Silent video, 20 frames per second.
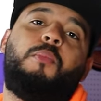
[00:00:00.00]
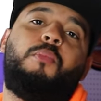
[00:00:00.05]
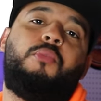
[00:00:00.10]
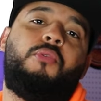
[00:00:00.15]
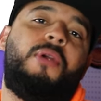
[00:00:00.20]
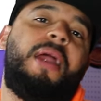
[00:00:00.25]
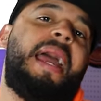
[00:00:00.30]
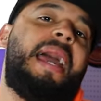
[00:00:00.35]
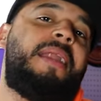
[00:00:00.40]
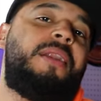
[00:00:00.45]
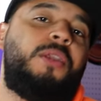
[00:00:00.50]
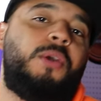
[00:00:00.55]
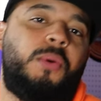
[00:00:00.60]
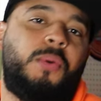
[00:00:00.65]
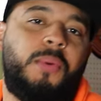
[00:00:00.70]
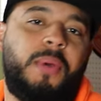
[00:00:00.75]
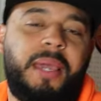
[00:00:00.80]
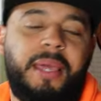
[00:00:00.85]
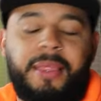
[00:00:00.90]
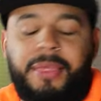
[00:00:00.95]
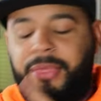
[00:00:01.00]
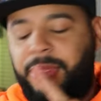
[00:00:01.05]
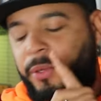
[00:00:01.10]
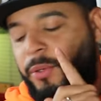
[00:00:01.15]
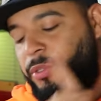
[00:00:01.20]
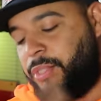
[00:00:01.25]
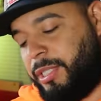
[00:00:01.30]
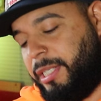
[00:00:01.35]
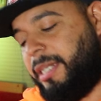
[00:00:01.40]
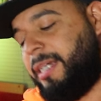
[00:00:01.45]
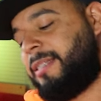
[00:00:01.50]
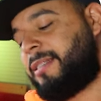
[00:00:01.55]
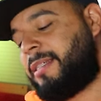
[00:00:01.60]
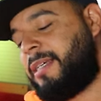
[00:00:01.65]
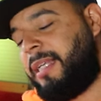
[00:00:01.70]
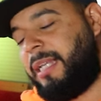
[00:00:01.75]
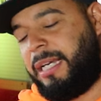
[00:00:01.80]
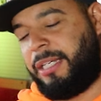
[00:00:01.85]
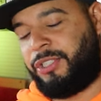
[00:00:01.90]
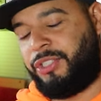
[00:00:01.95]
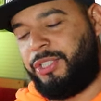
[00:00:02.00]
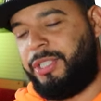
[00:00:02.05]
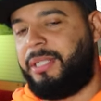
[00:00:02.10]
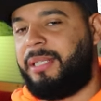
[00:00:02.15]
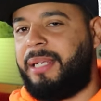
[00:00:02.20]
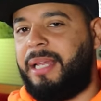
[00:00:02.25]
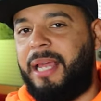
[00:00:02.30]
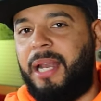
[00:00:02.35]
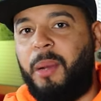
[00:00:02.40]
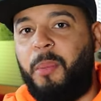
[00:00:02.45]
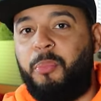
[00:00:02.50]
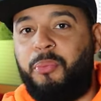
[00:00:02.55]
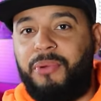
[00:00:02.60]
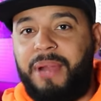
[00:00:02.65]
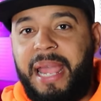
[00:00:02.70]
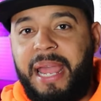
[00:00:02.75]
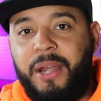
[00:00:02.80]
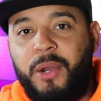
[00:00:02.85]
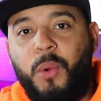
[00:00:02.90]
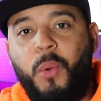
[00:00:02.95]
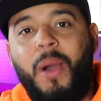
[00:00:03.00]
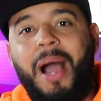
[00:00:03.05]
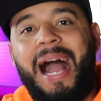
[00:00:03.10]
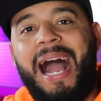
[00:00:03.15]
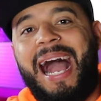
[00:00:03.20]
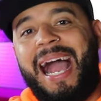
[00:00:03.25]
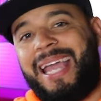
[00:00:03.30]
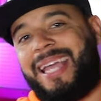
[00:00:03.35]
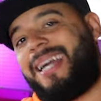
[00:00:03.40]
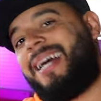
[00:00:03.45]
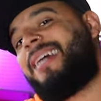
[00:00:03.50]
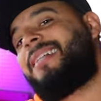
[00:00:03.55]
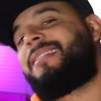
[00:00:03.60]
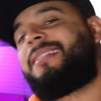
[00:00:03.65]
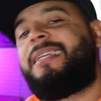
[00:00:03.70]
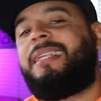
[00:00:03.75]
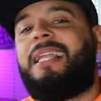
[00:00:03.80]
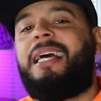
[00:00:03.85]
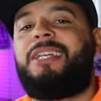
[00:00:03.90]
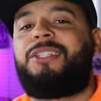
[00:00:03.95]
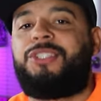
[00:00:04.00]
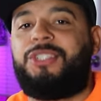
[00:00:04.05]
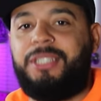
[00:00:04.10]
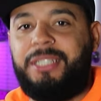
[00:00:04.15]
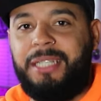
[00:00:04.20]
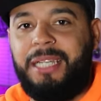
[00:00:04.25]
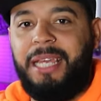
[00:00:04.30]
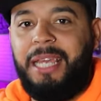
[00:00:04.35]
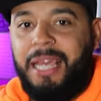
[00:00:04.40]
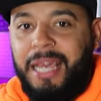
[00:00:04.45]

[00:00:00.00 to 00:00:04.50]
Brand new Enthusiast collection and a brand new Icons collection.